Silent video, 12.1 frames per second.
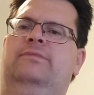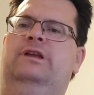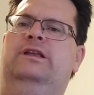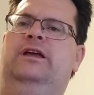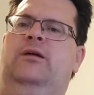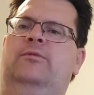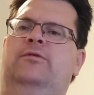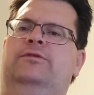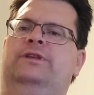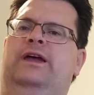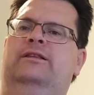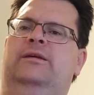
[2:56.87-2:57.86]
can help me
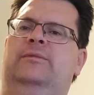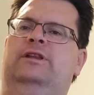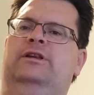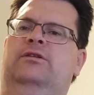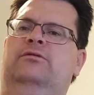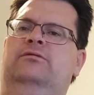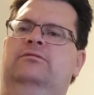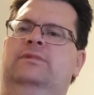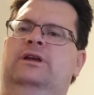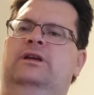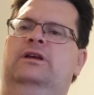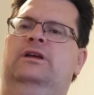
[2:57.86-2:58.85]
with that, let me know
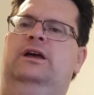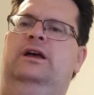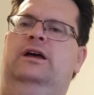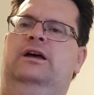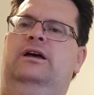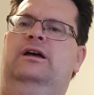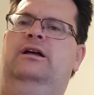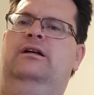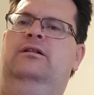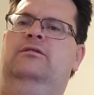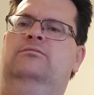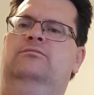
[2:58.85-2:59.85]

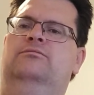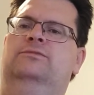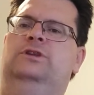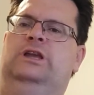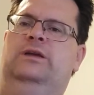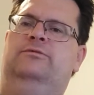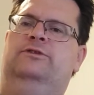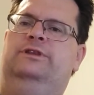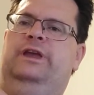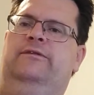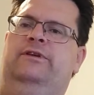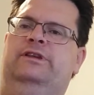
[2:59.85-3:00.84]
um, to get
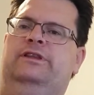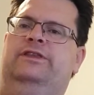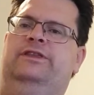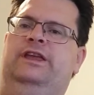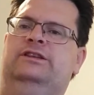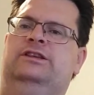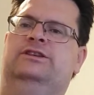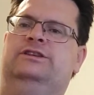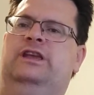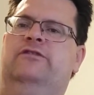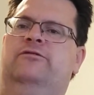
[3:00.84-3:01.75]
everything's in sync